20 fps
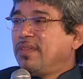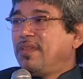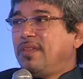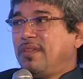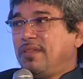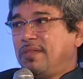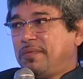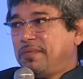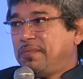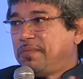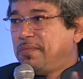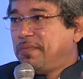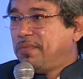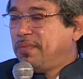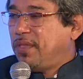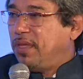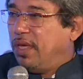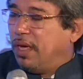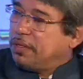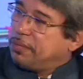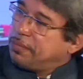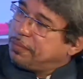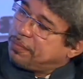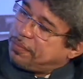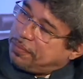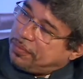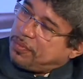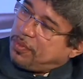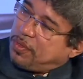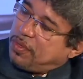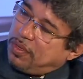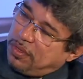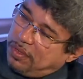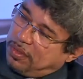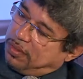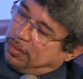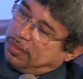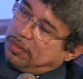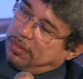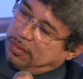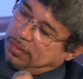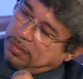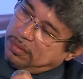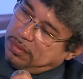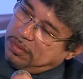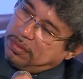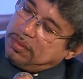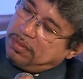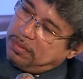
leave aside the data for yeah. a moment. I'm saying I'm a